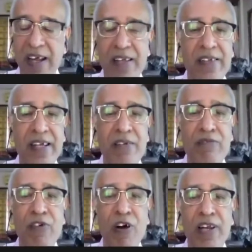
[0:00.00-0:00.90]
rise and
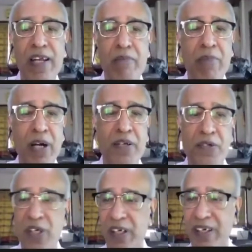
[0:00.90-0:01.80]
fall in blood
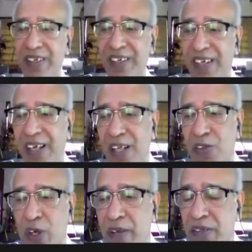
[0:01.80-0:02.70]
sugar.
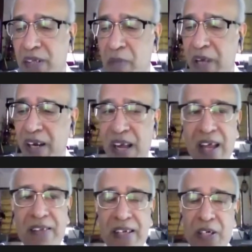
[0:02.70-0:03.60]
So if
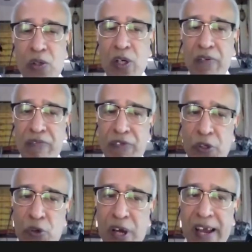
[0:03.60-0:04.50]
summarized into a
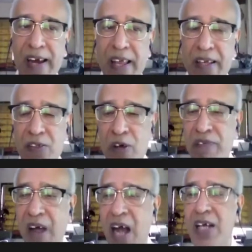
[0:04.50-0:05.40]
few headings
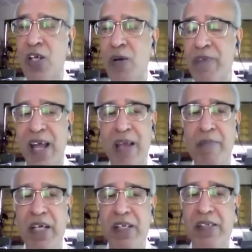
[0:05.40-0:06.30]
of art of
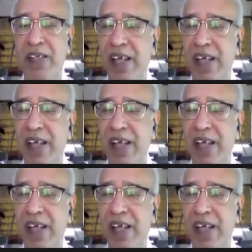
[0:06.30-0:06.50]
diabetes